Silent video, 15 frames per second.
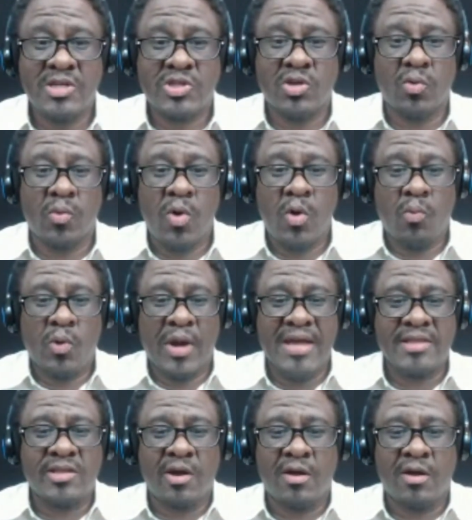So when
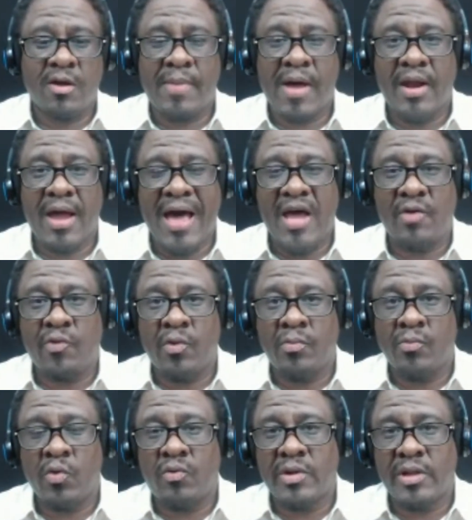I talk about how to
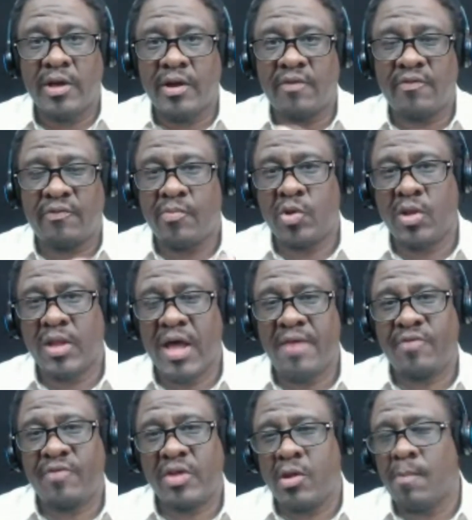remove clutter from your
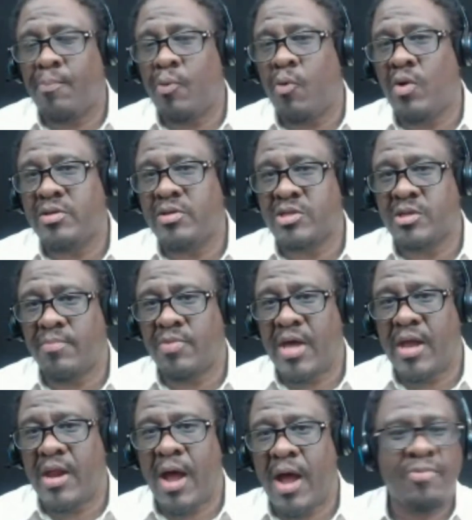life and the importance of
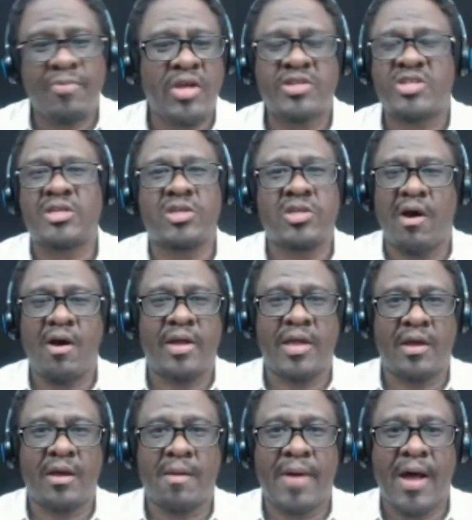that, I'm not just
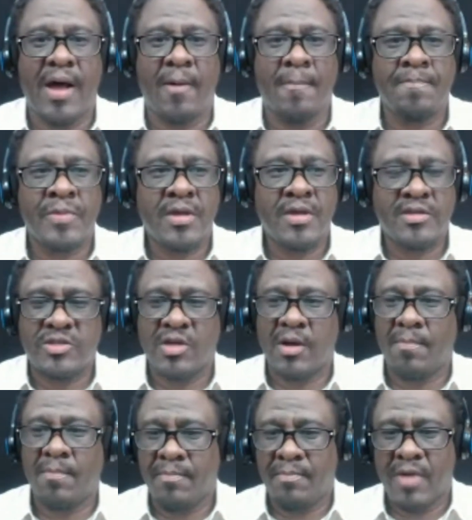talking about
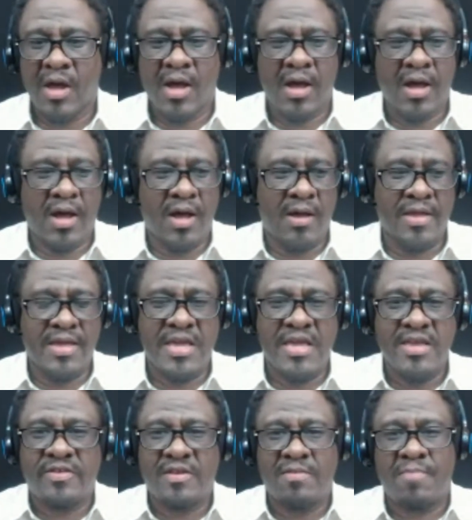some
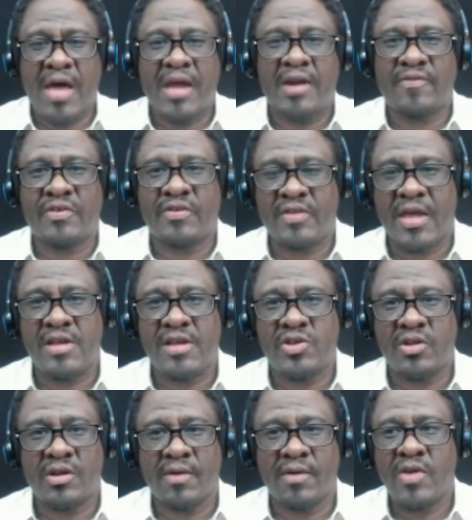easy
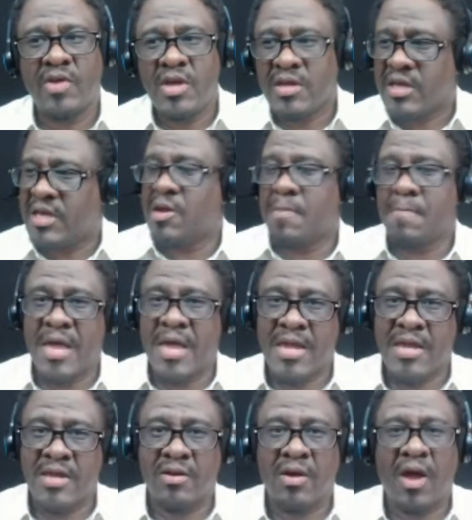manifestation of get a
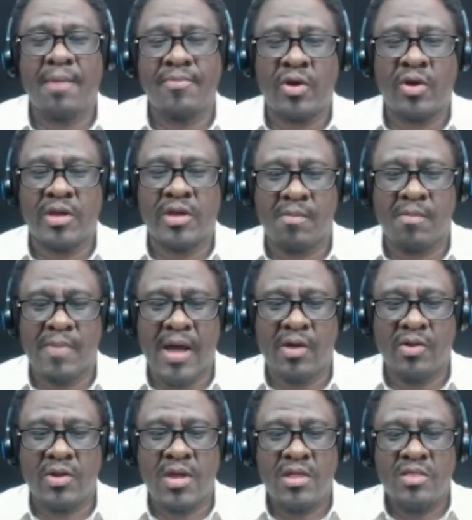maid. I'm talking
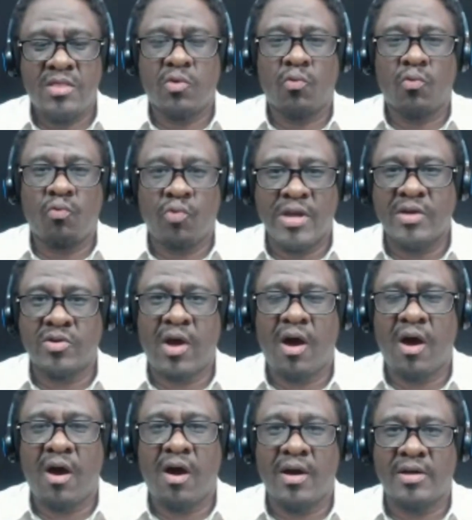about the real
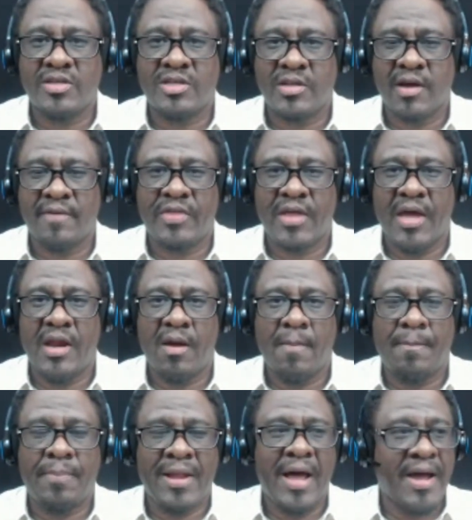hard stuff that
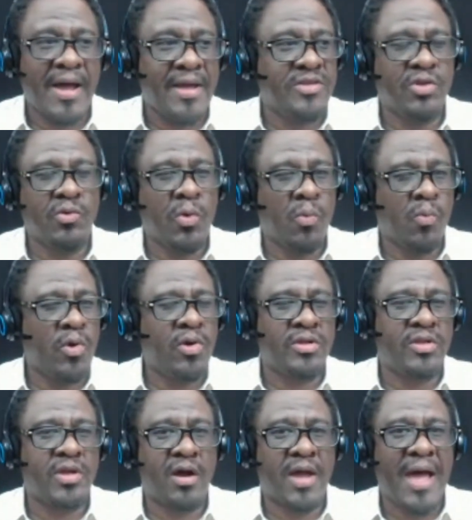applies, and we're
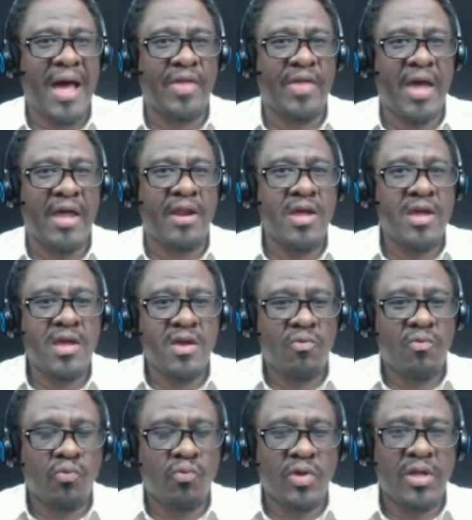going to talk how that
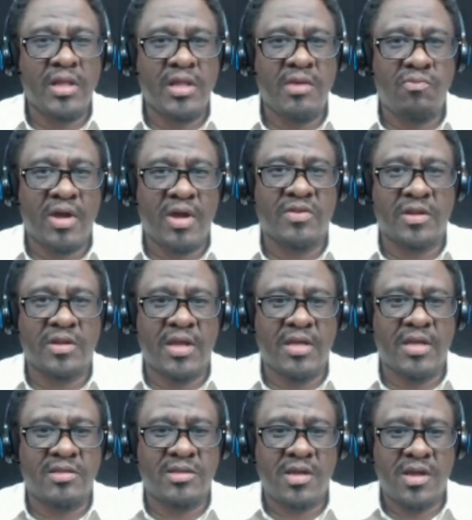really
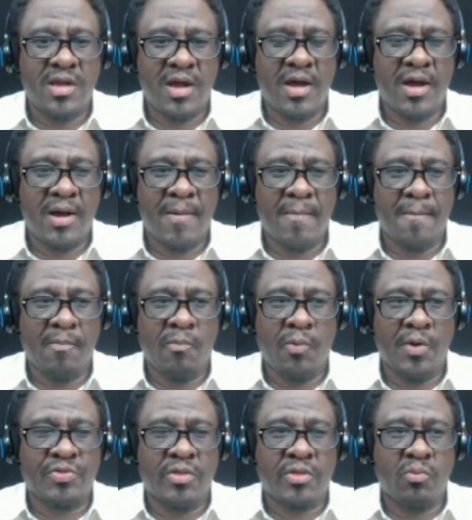resonates
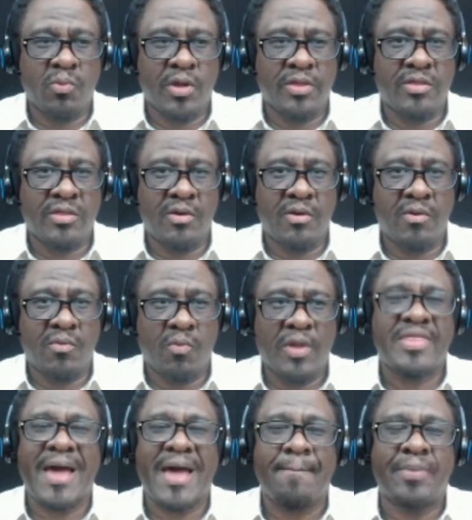with
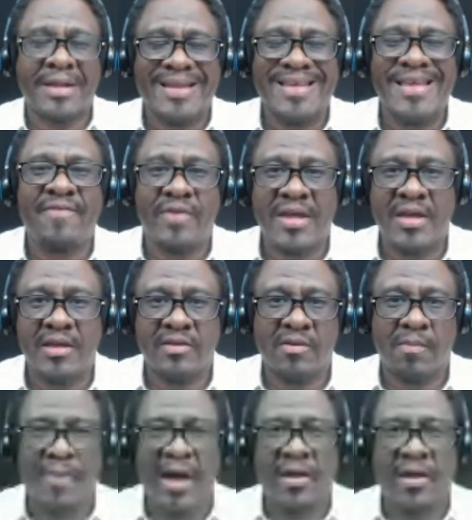what that belief is
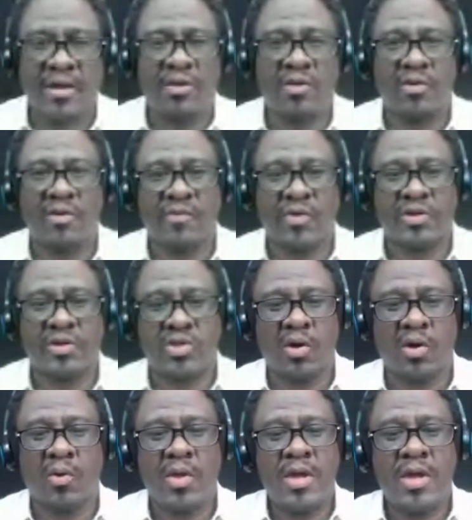about in the universe.
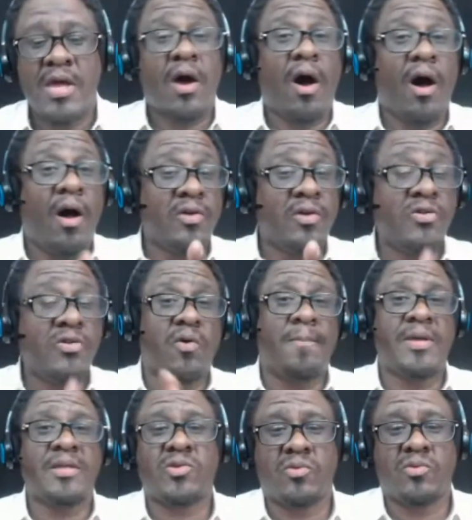So also
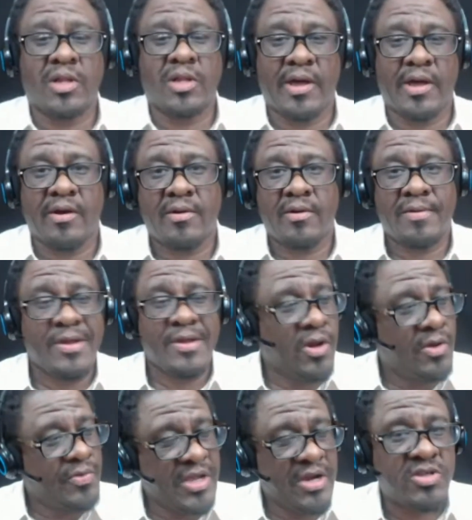mental clutter. You
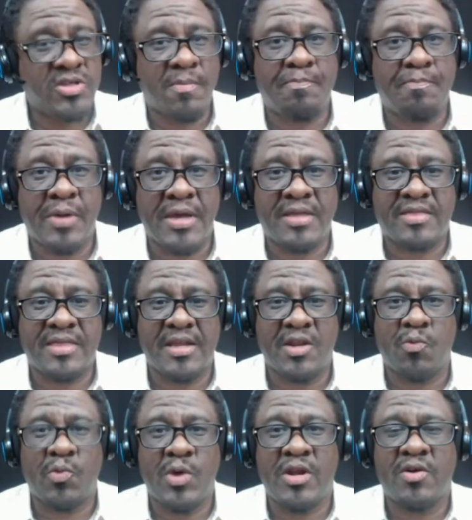know, there's a big
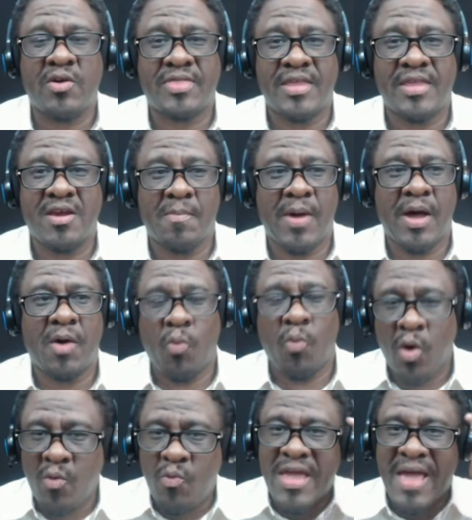thing that we don't think about.
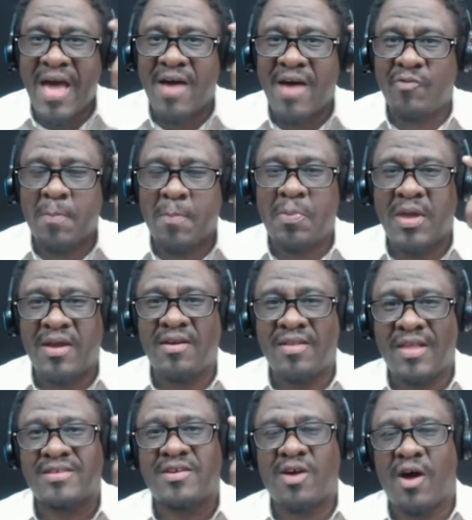What do we have up here
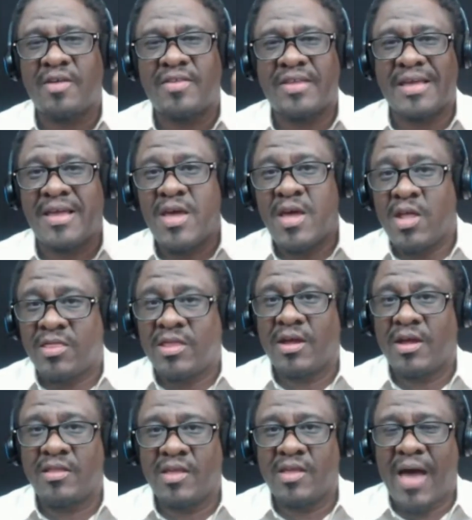that's causing
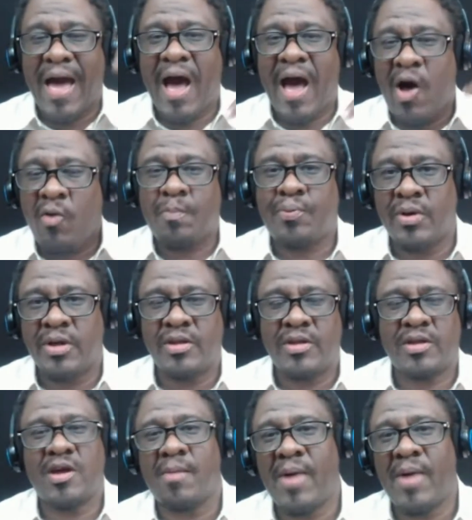the output
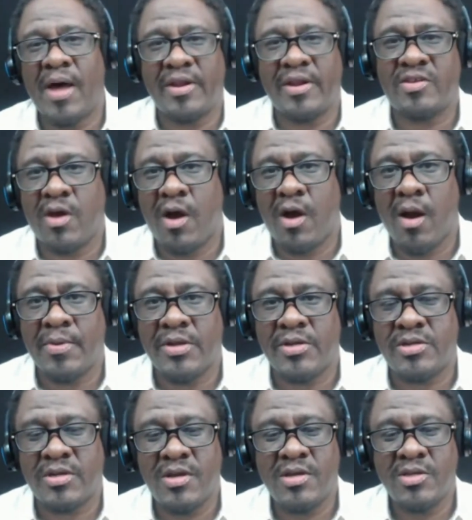to come out as
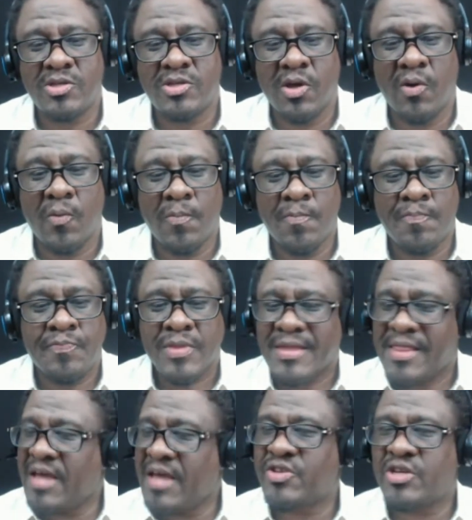garbage? So
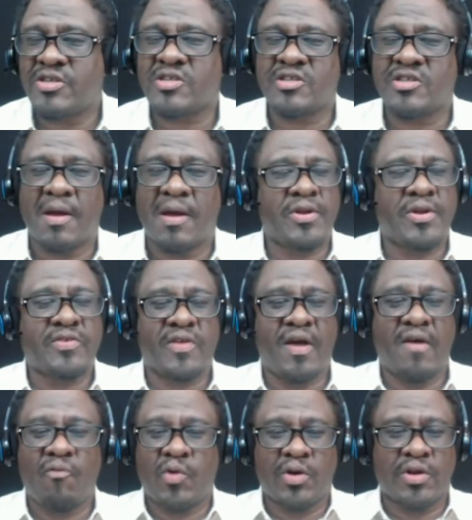that's just some of the
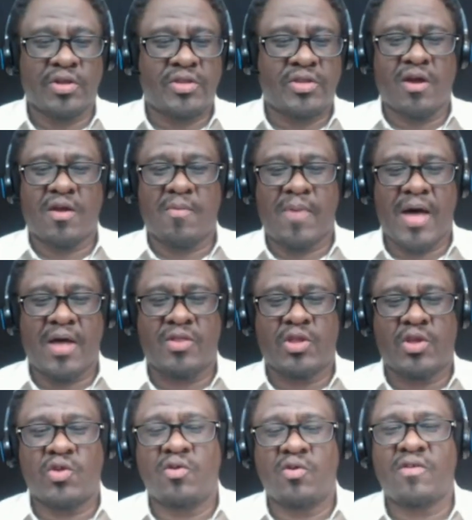stuff. We're going to talk about
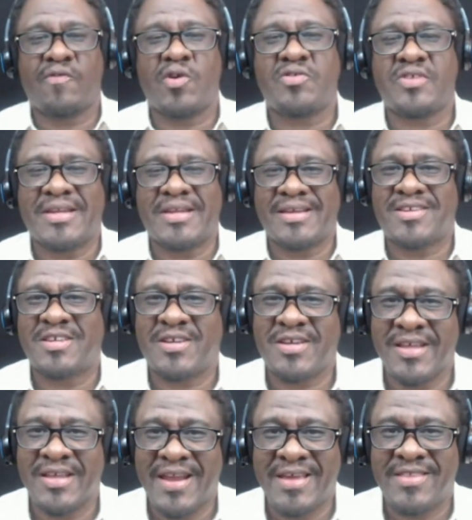the universe and its
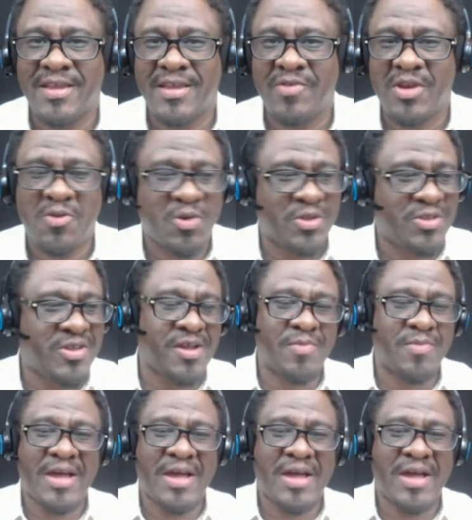connectivity. We're going to talk